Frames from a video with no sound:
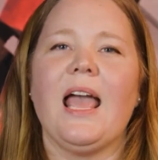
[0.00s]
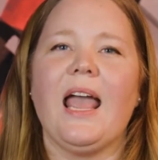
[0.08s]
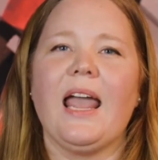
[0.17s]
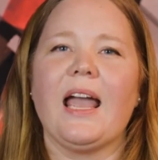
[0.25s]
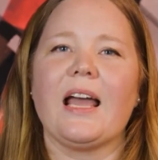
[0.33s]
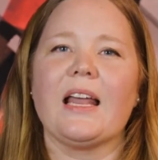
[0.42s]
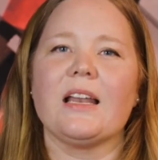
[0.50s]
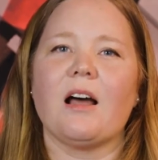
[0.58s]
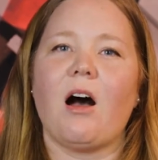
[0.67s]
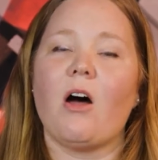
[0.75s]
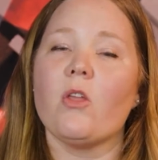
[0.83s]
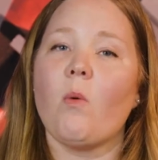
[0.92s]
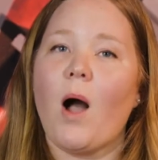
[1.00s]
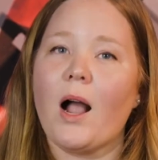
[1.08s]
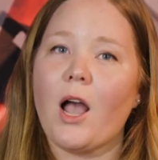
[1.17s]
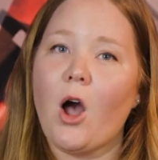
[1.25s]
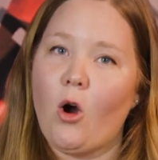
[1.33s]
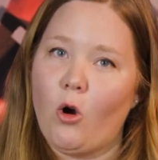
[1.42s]
And on the
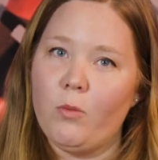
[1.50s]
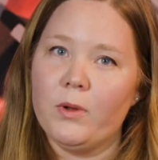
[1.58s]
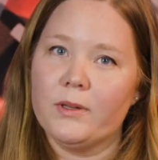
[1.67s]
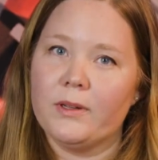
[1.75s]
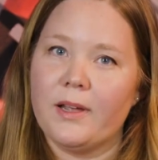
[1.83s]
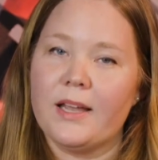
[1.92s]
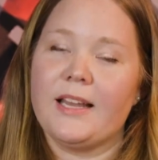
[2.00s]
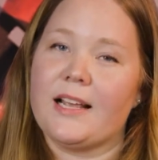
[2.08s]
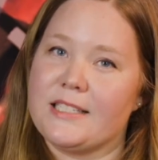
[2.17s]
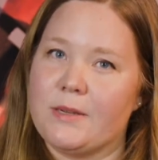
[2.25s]
walk home, and yes,